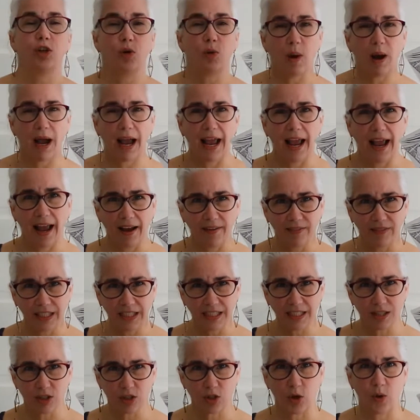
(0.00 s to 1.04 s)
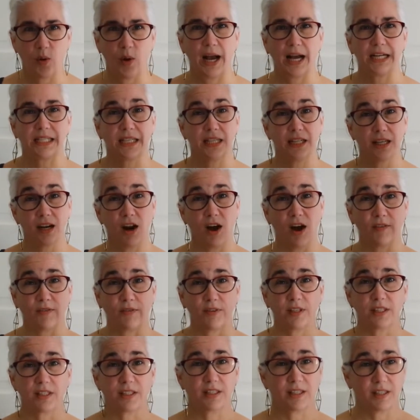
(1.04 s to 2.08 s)
know why I have these? So I did an
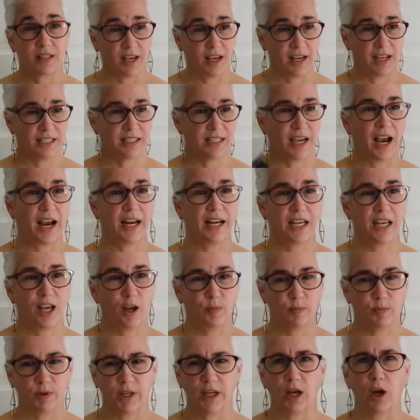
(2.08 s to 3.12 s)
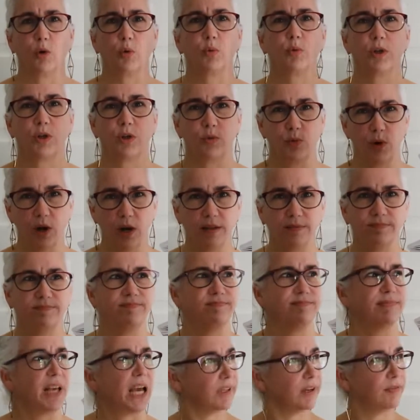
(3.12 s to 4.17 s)
office tidy up, like a real one,